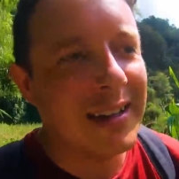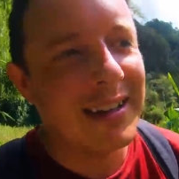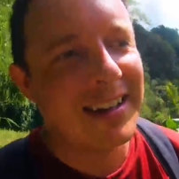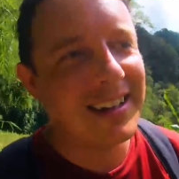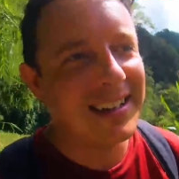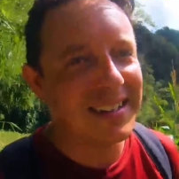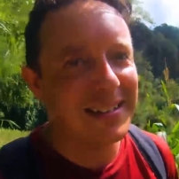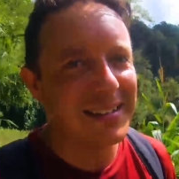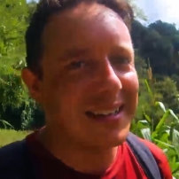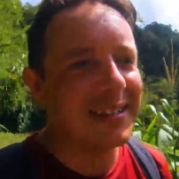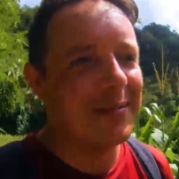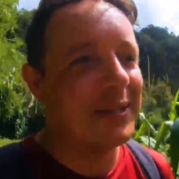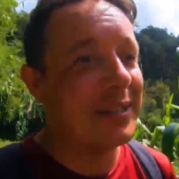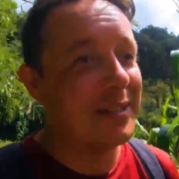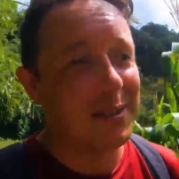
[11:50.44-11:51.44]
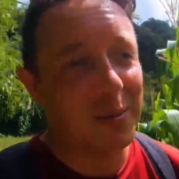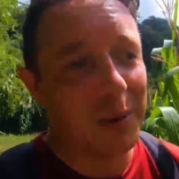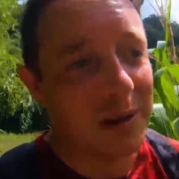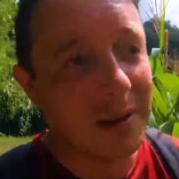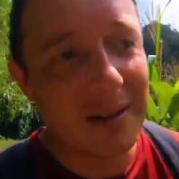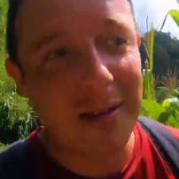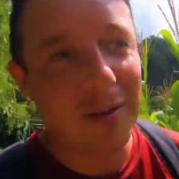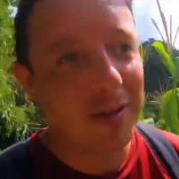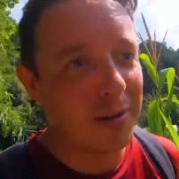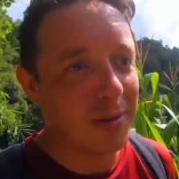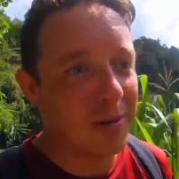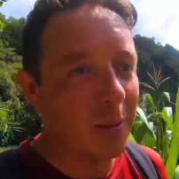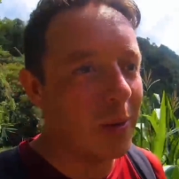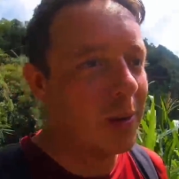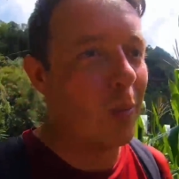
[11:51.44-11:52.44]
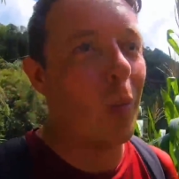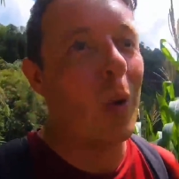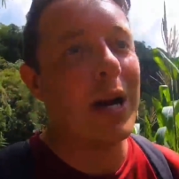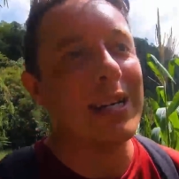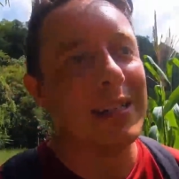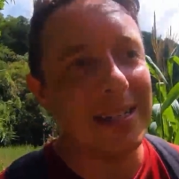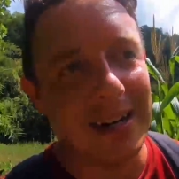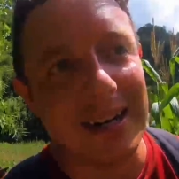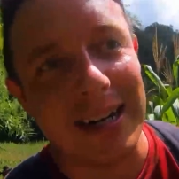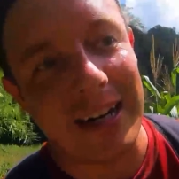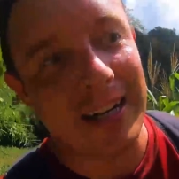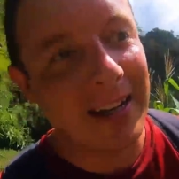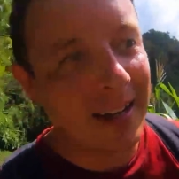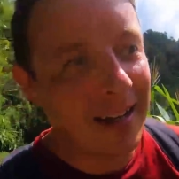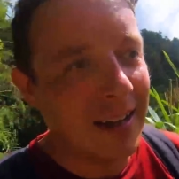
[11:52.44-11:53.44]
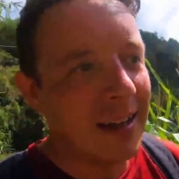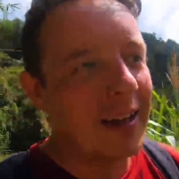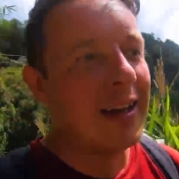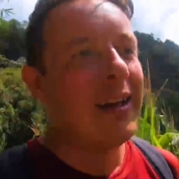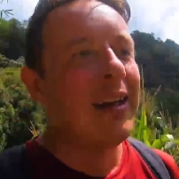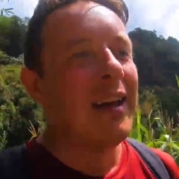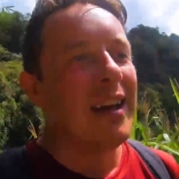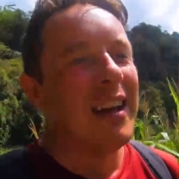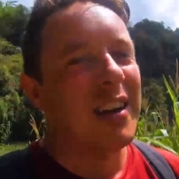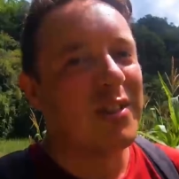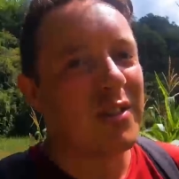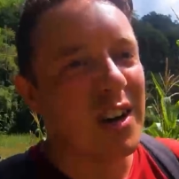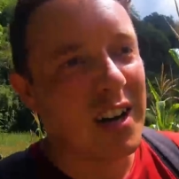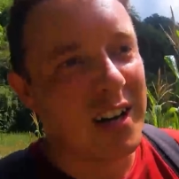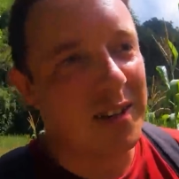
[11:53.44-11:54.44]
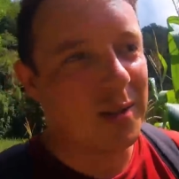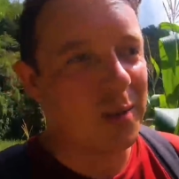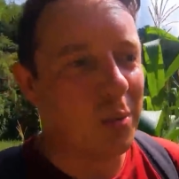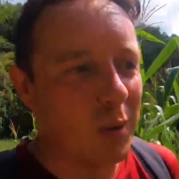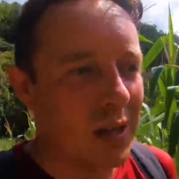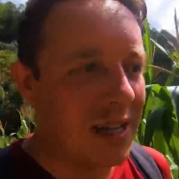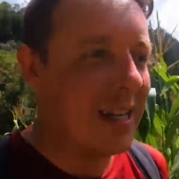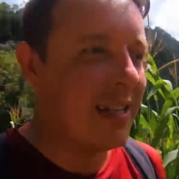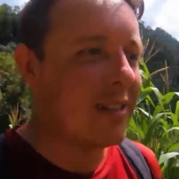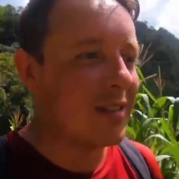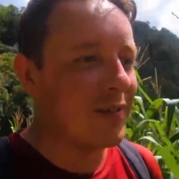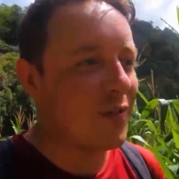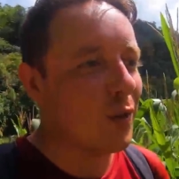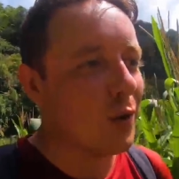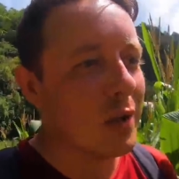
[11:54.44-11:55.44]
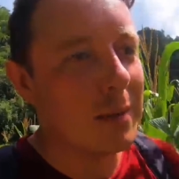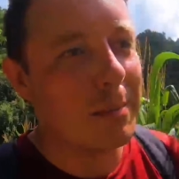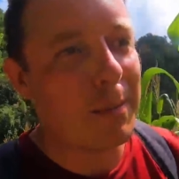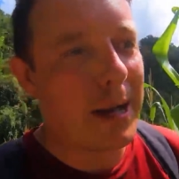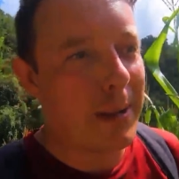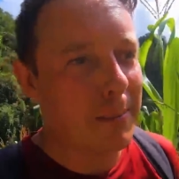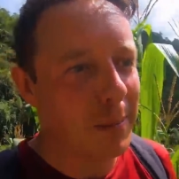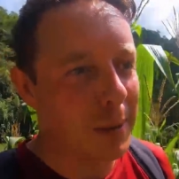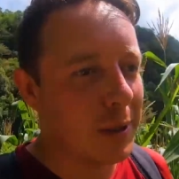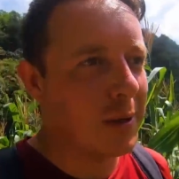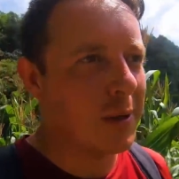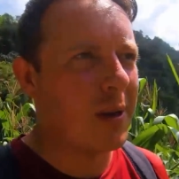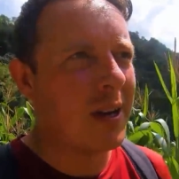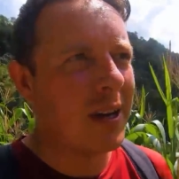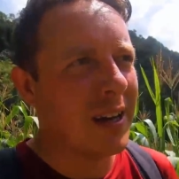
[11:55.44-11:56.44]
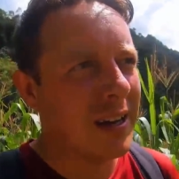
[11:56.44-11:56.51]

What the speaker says: And we just went through waist height grass, weeds, fallen bamboo,